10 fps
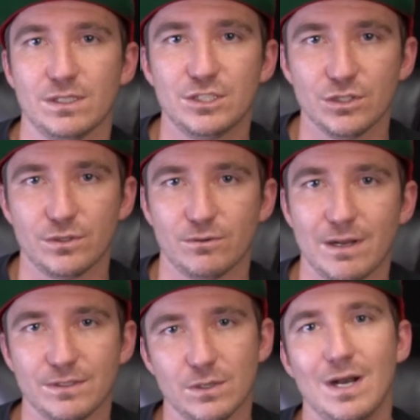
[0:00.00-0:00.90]
were chilling
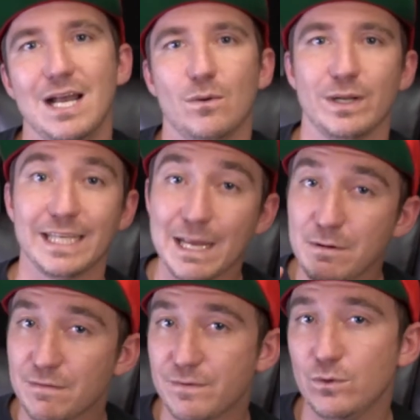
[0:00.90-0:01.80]
around. So when it came
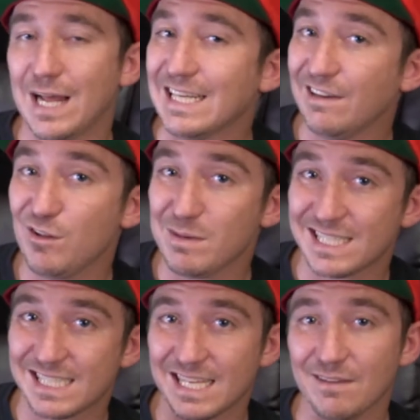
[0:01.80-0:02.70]
to food, I gave them a
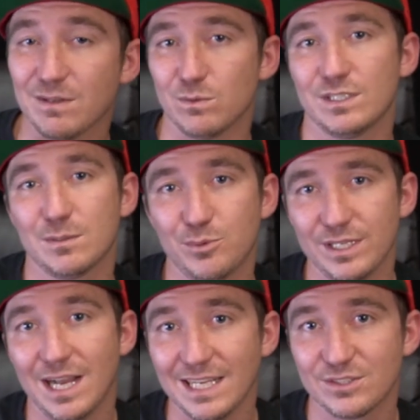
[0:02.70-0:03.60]
7, which is a
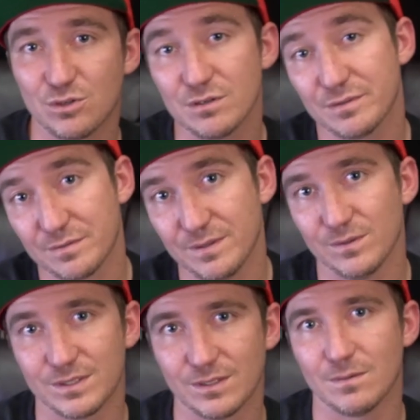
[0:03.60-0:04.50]
pretty high score for
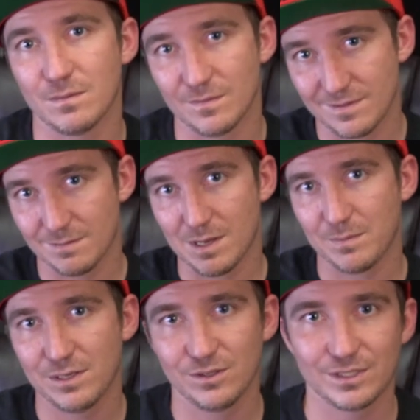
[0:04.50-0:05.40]
food. So
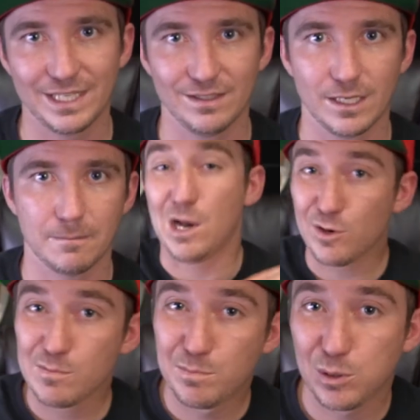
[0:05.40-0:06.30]
Mount Peter, you're killing it.
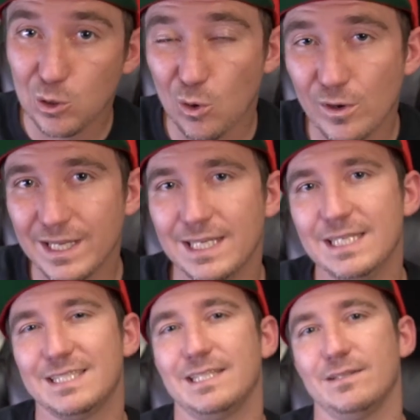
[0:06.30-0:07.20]
Now,
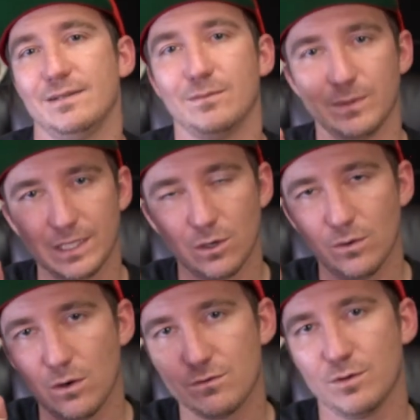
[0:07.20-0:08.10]
employees. We
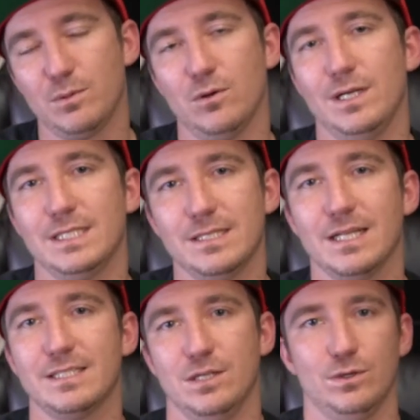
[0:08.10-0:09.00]
go over employees and
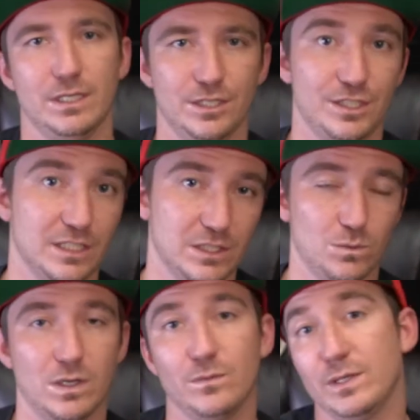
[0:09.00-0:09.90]
not snow conditions because
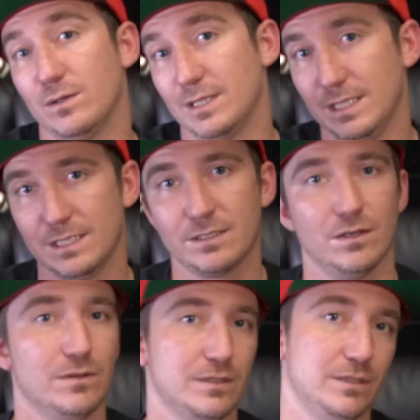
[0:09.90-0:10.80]
one, we go to the East
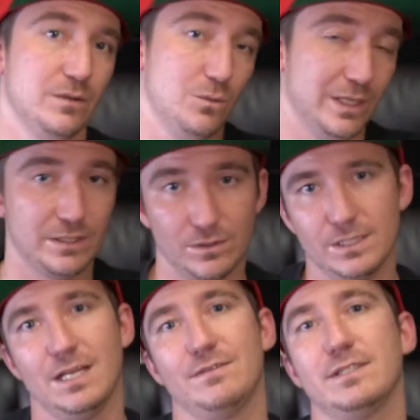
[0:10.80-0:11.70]
Coast. You know, the West
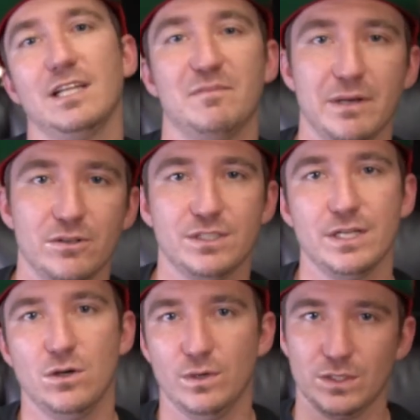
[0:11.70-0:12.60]
Coast is obviously gonna have better
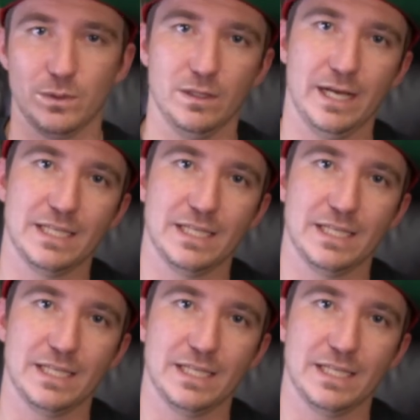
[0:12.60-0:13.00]
snow as well